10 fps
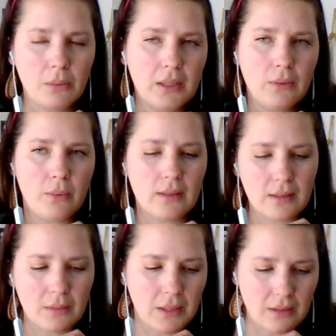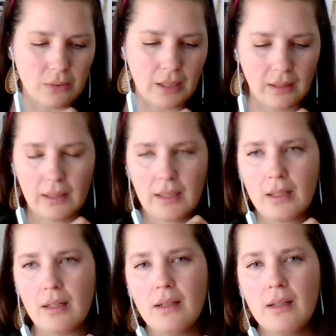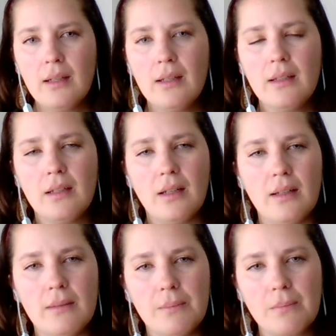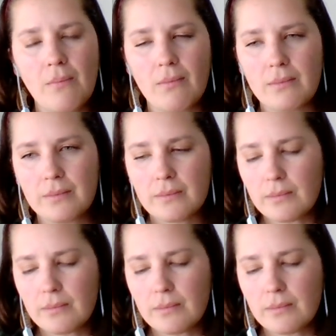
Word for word: Like nobody wants to be dysregulated. Um, mm-hmm.